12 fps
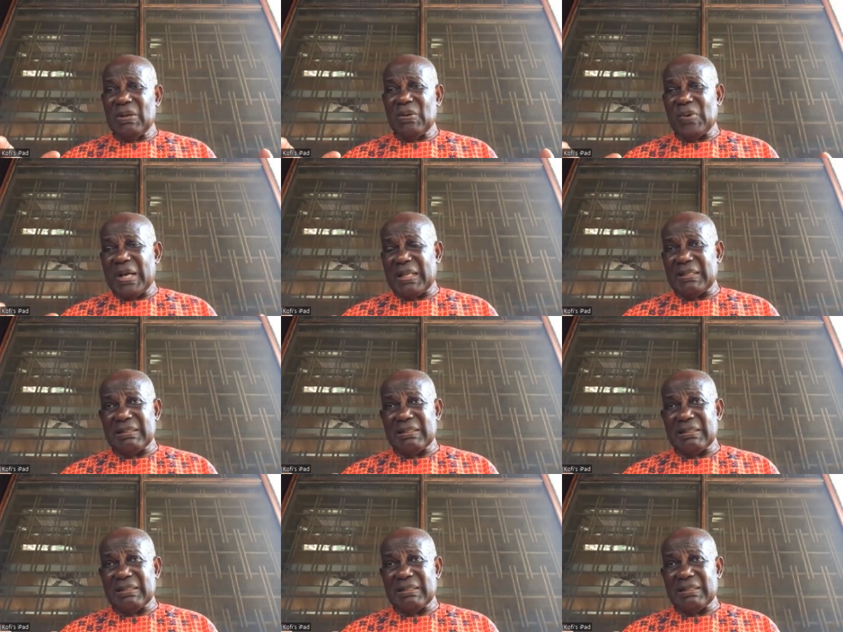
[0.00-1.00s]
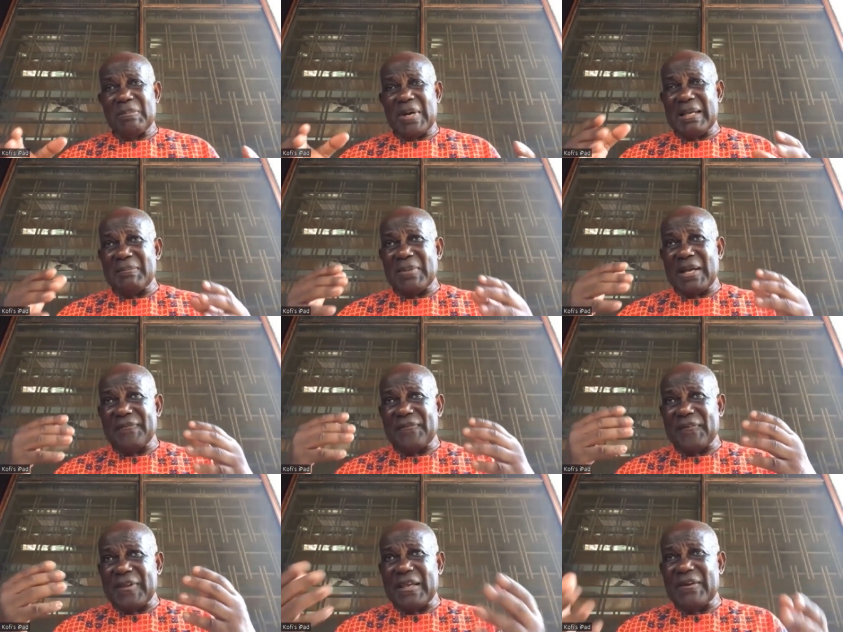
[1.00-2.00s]
Well, by, by
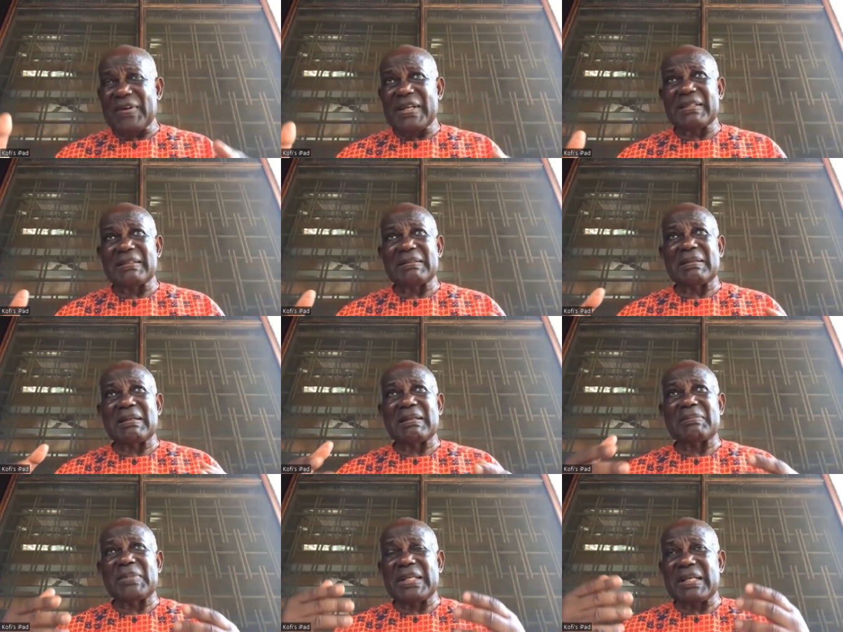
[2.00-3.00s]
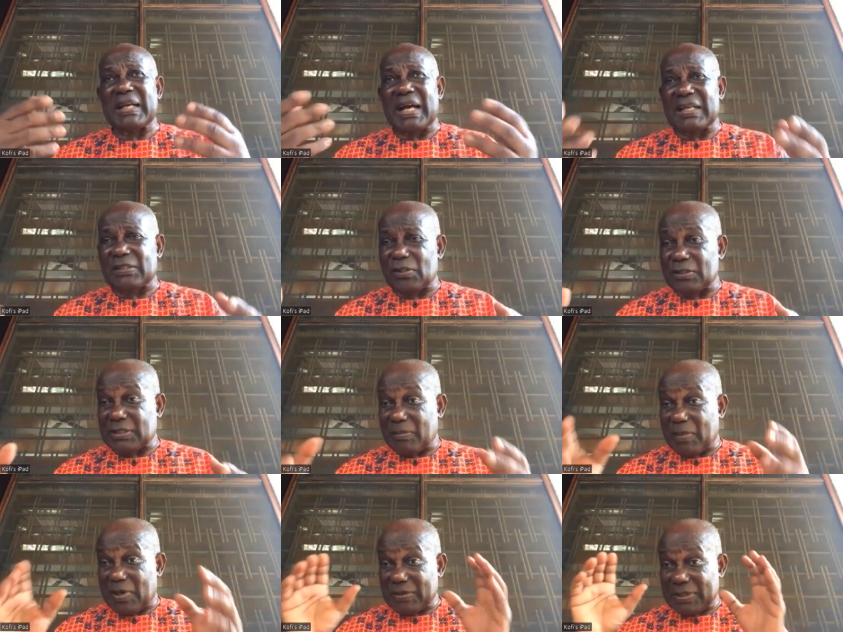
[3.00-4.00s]
fearing and being anxious
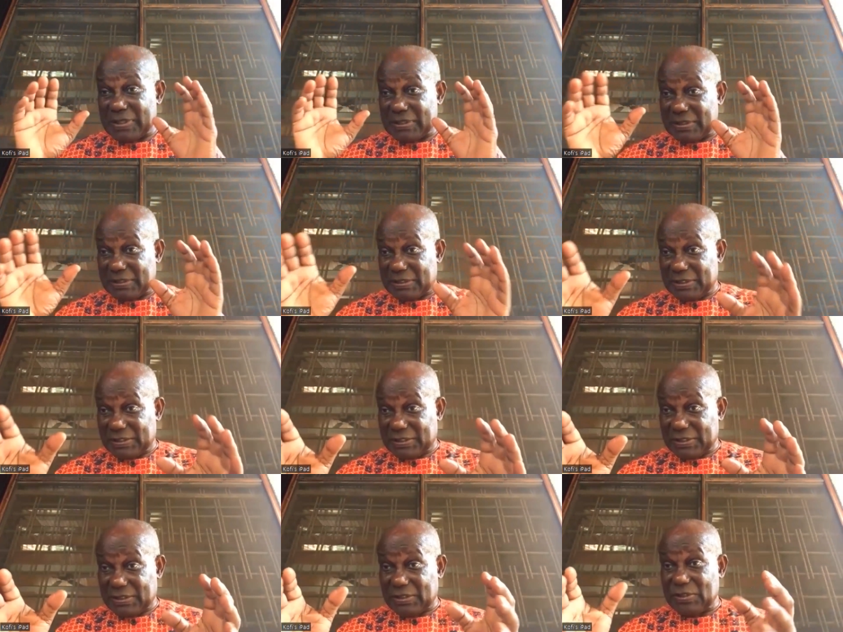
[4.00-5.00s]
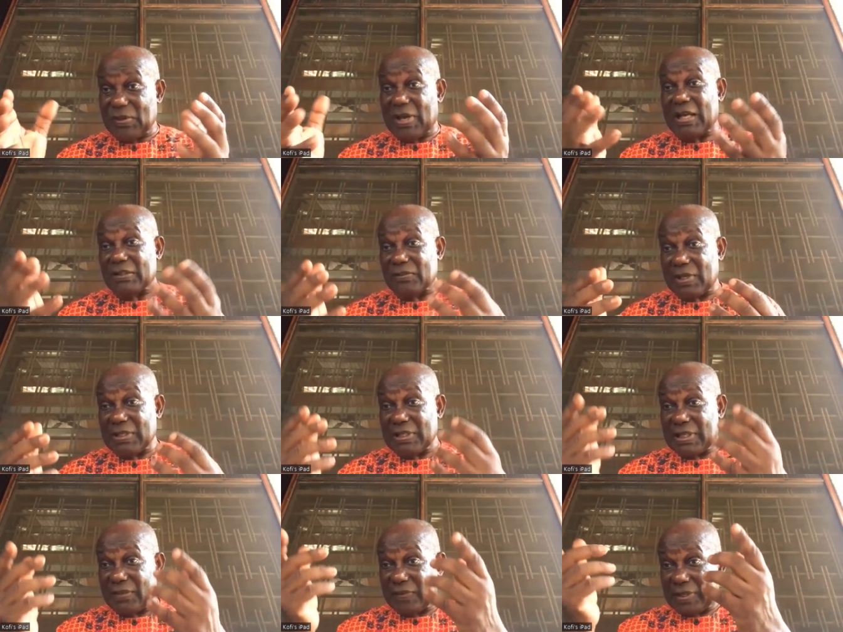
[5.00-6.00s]
about these diseases, you are actually
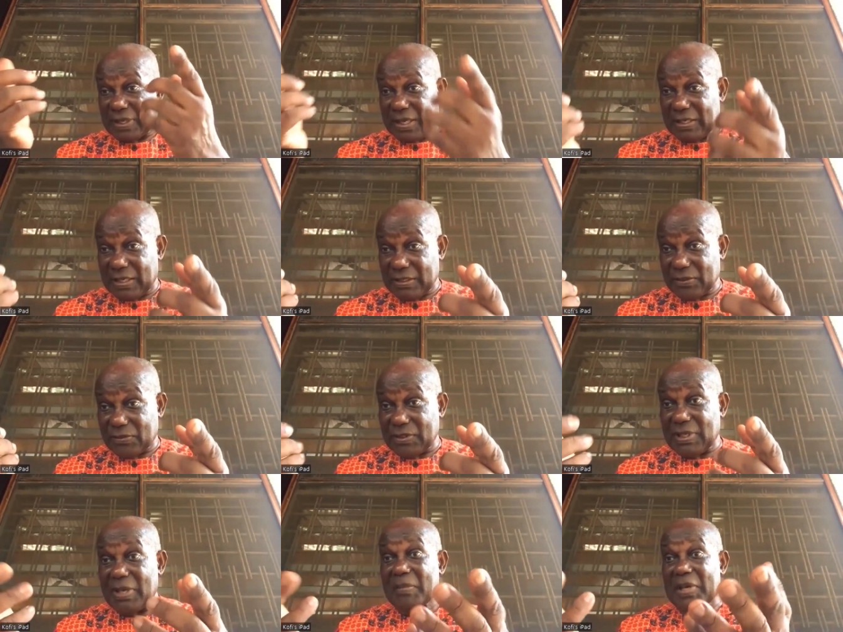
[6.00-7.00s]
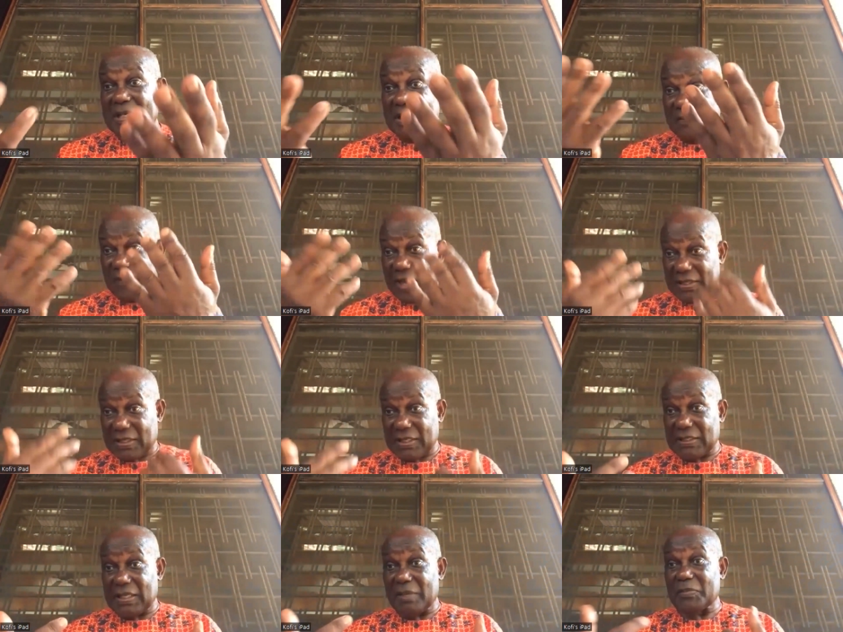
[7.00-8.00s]
giving energy to them and
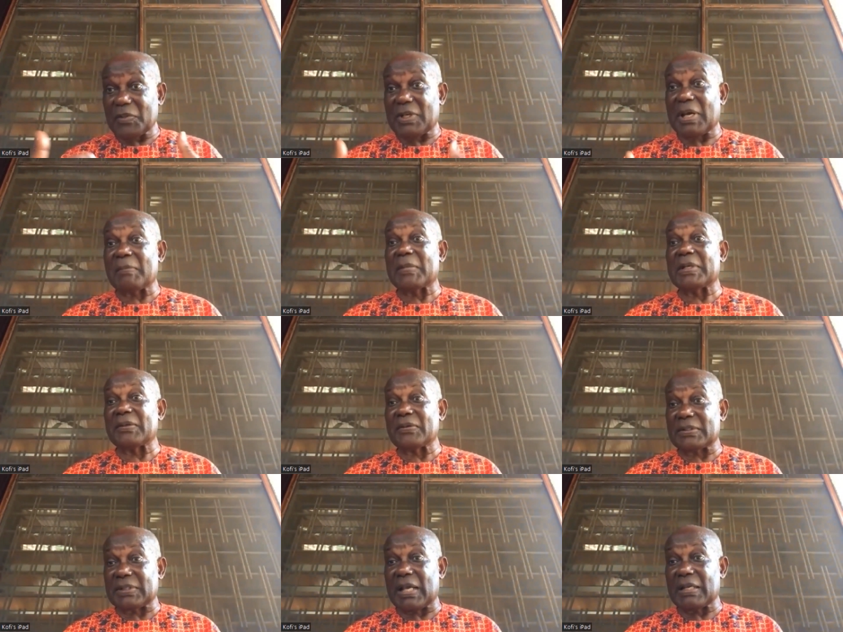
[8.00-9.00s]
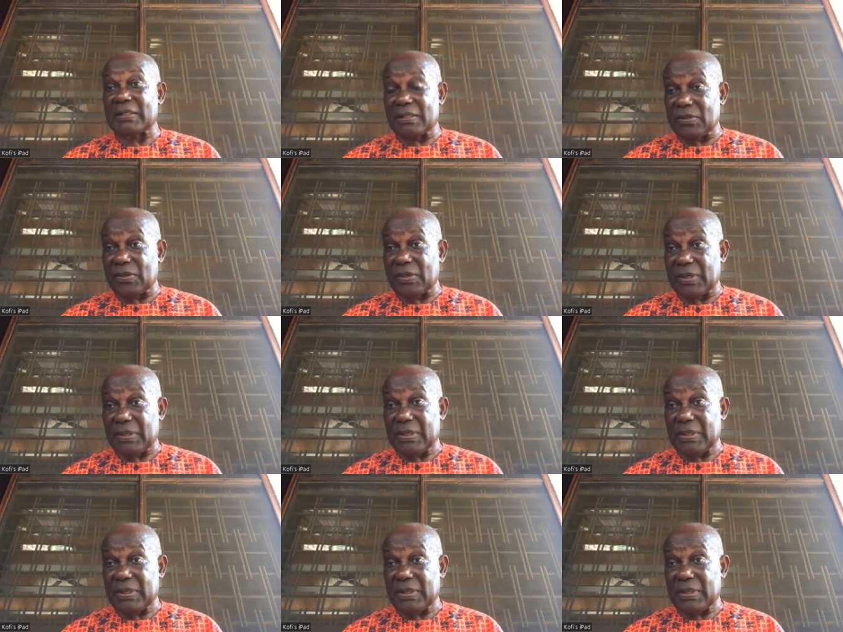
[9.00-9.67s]
inviting them to come and reside in your